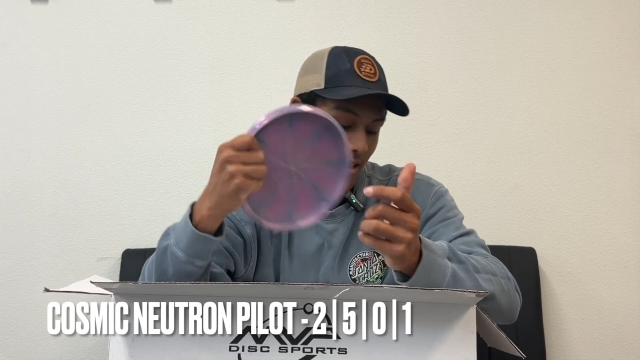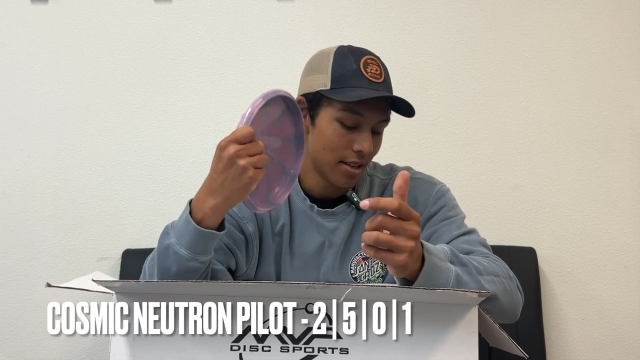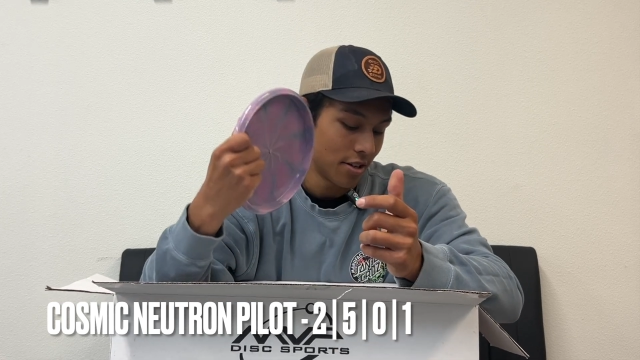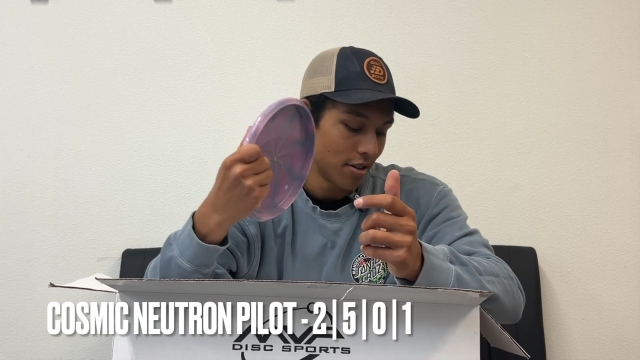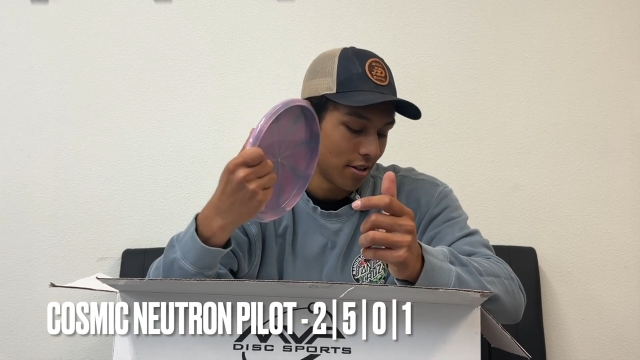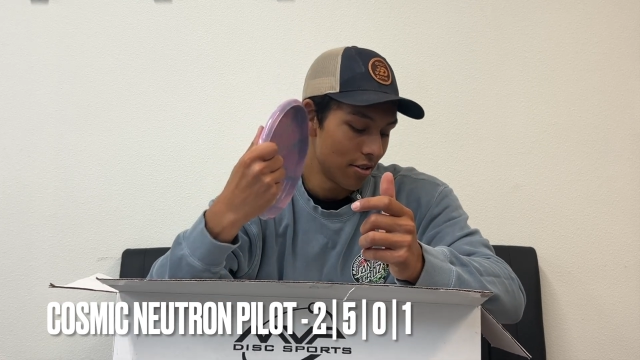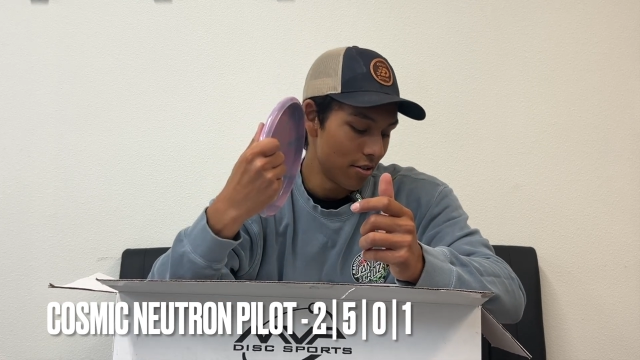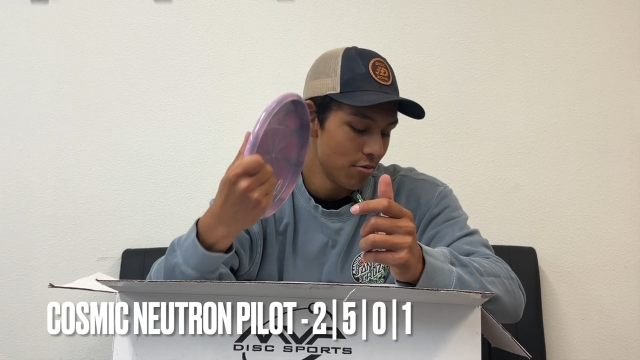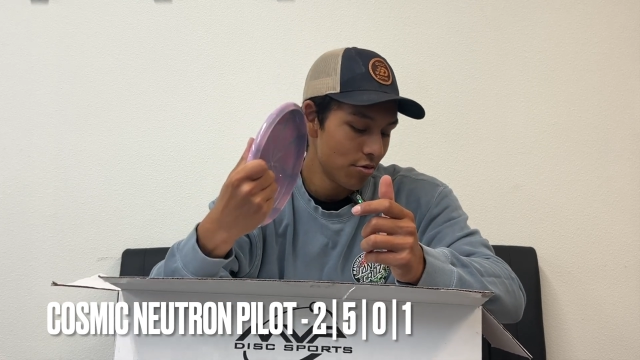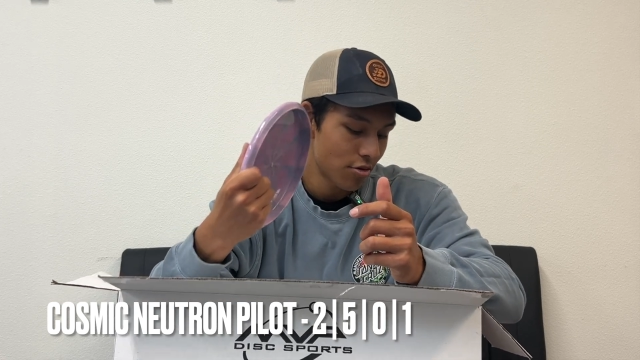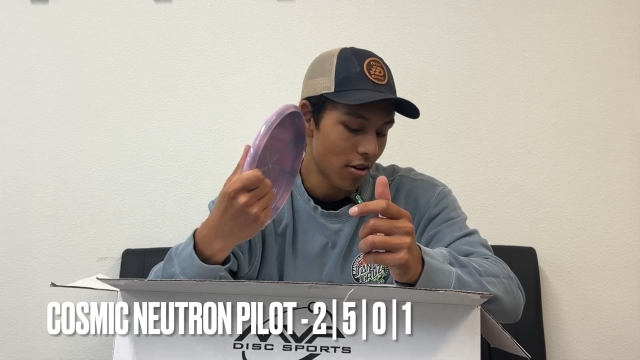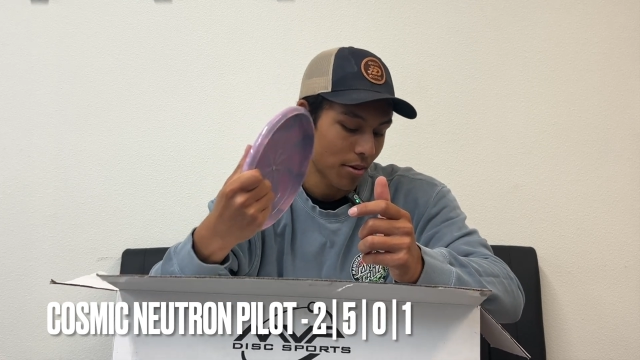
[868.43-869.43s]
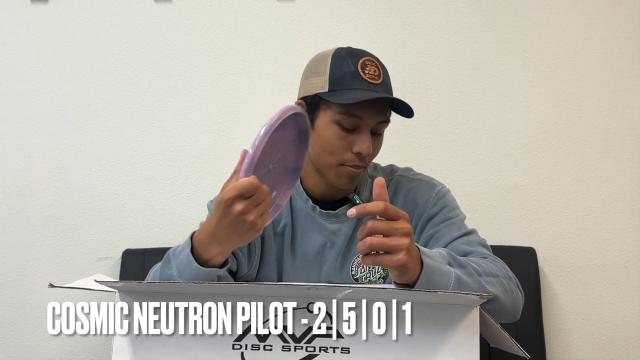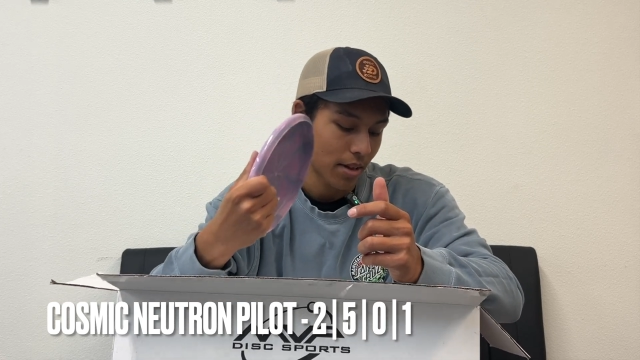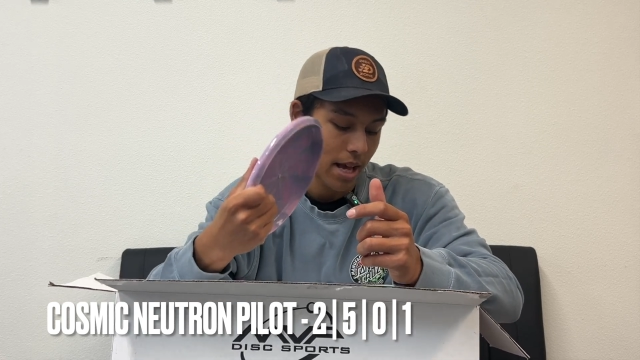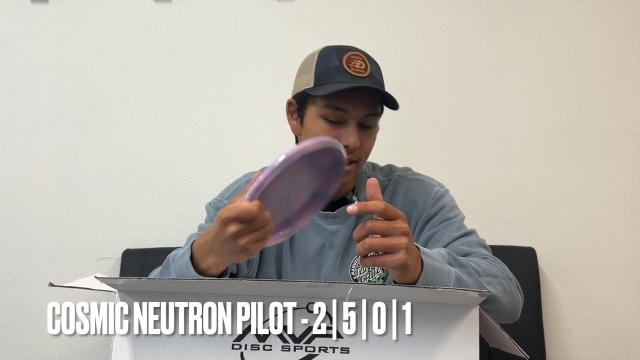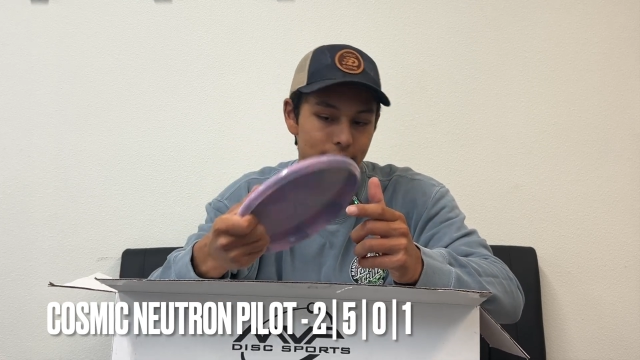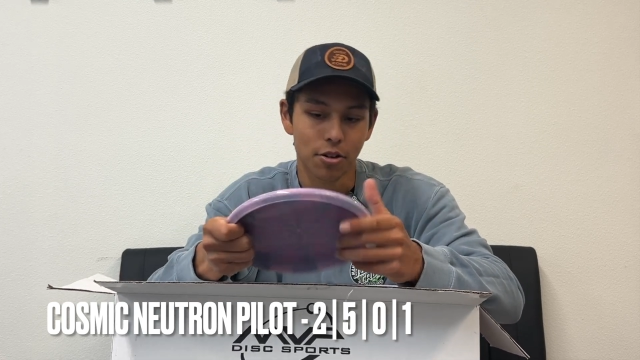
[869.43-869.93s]
in the neutron
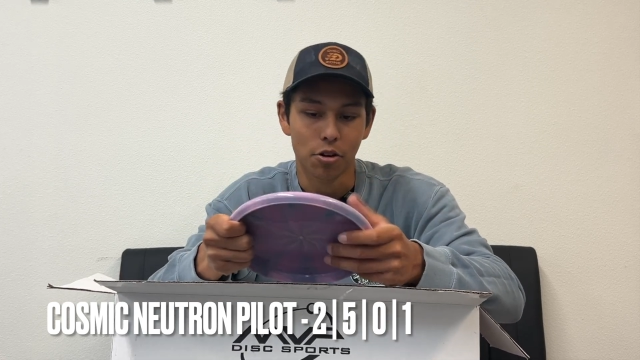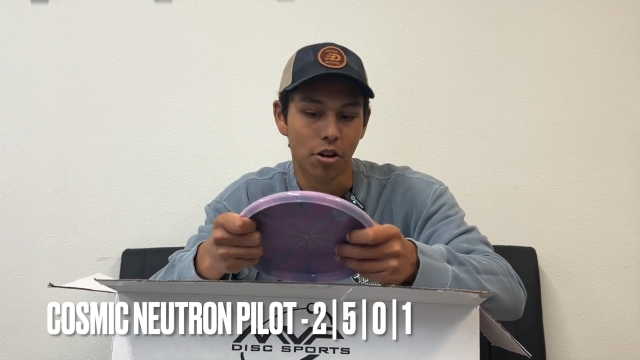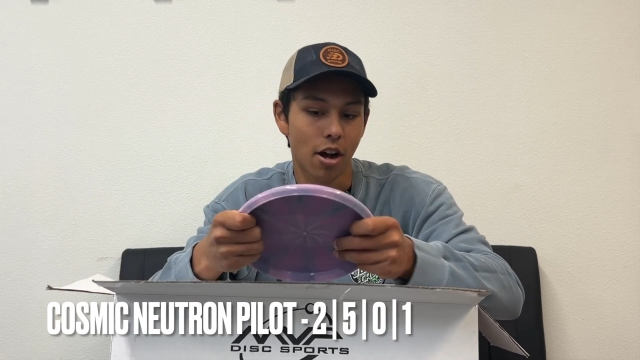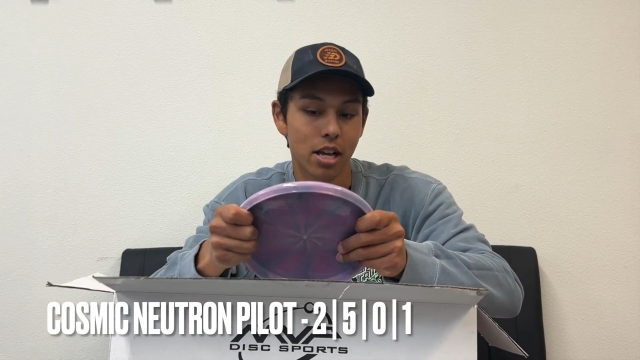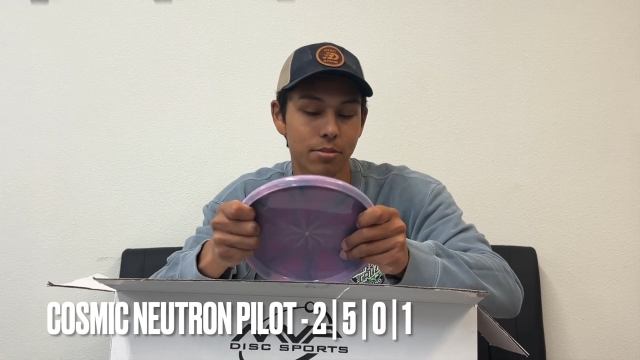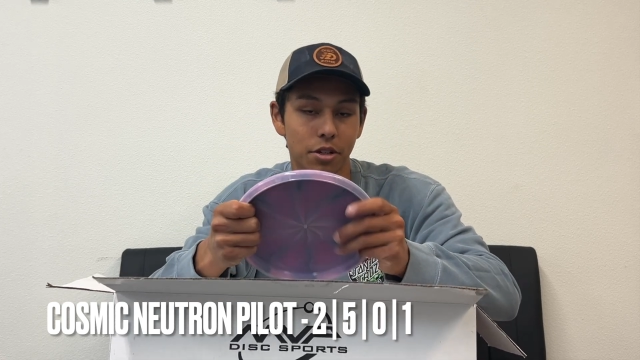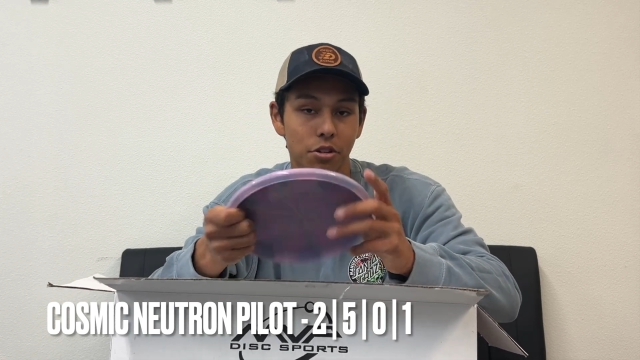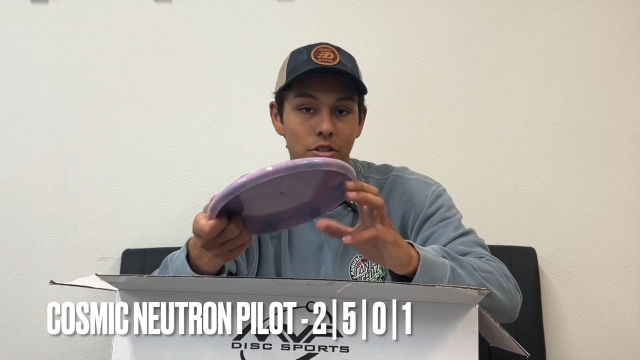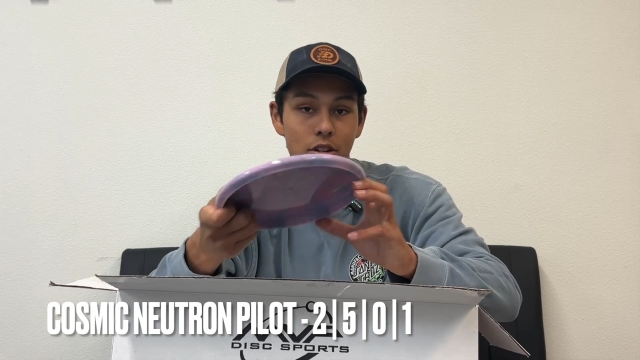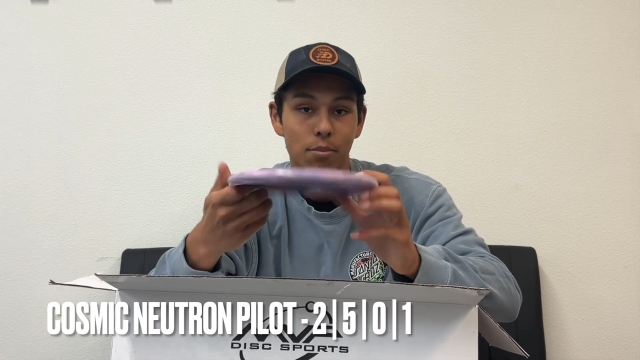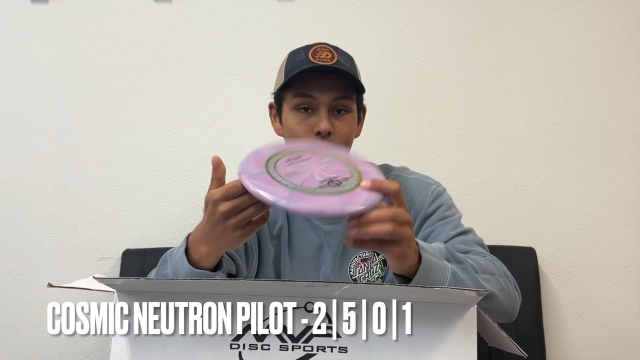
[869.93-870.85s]
plastic or cosmic neutron